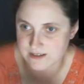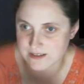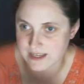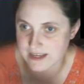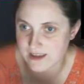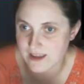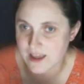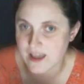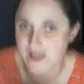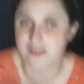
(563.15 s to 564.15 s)
Like,
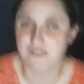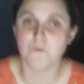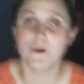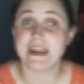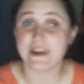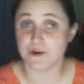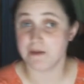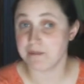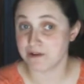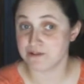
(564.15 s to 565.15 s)
when I do
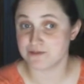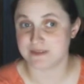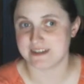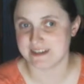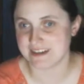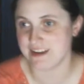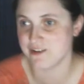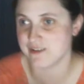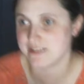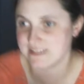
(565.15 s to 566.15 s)
my post work, you
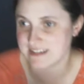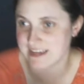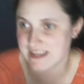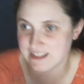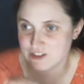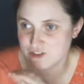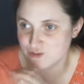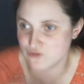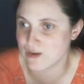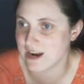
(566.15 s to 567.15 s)
can see it. It's
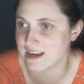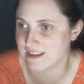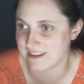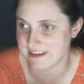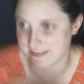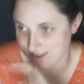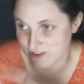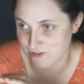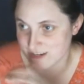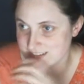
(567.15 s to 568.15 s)
like a
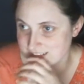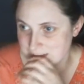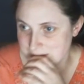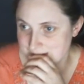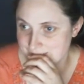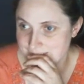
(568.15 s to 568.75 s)
drastic amount.